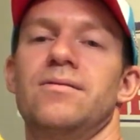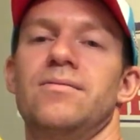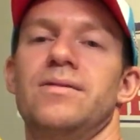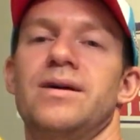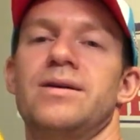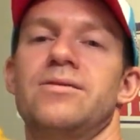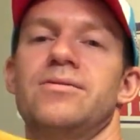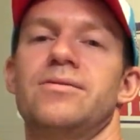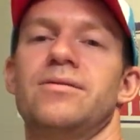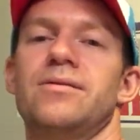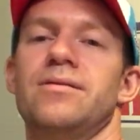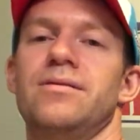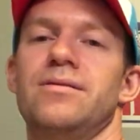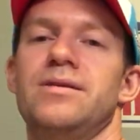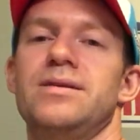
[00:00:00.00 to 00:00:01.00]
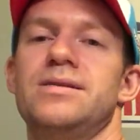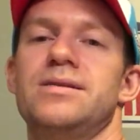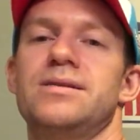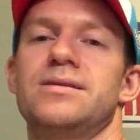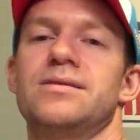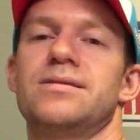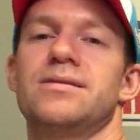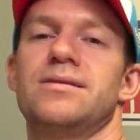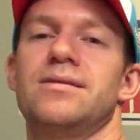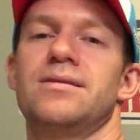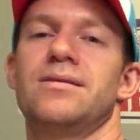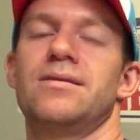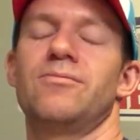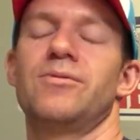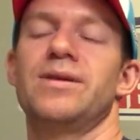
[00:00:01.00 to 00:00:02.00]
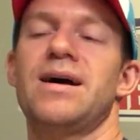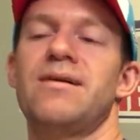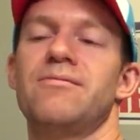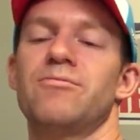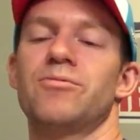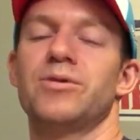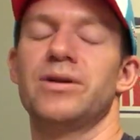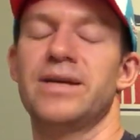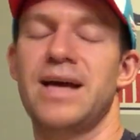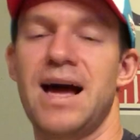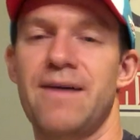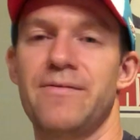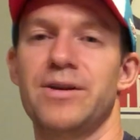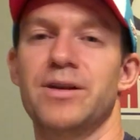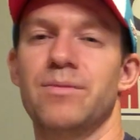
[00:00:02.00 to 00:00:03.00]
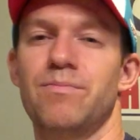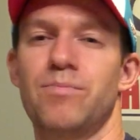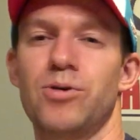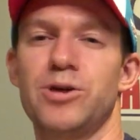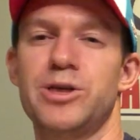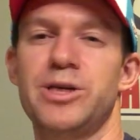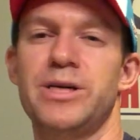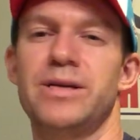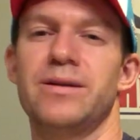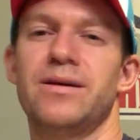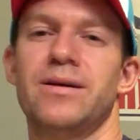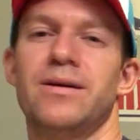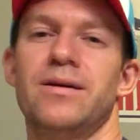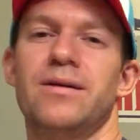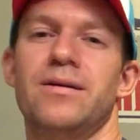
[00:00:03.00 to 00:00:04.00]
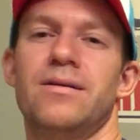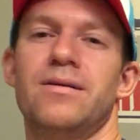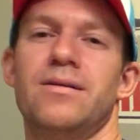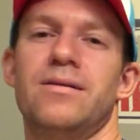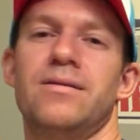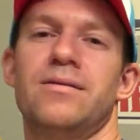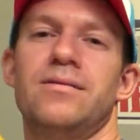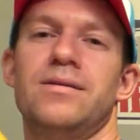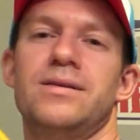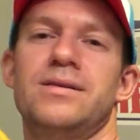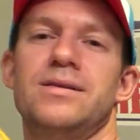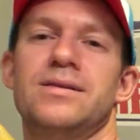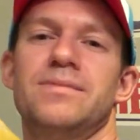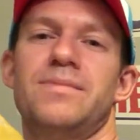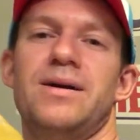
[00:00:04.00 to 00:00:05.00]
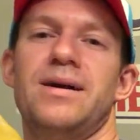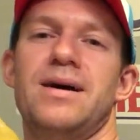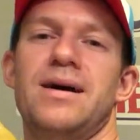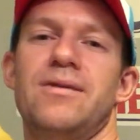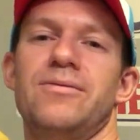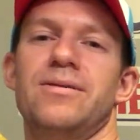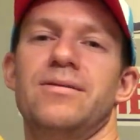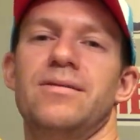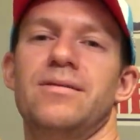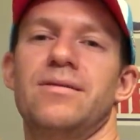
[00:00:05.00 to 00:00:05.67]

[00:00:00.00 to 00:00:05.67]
when I go, this is, without really having to push it, this is about how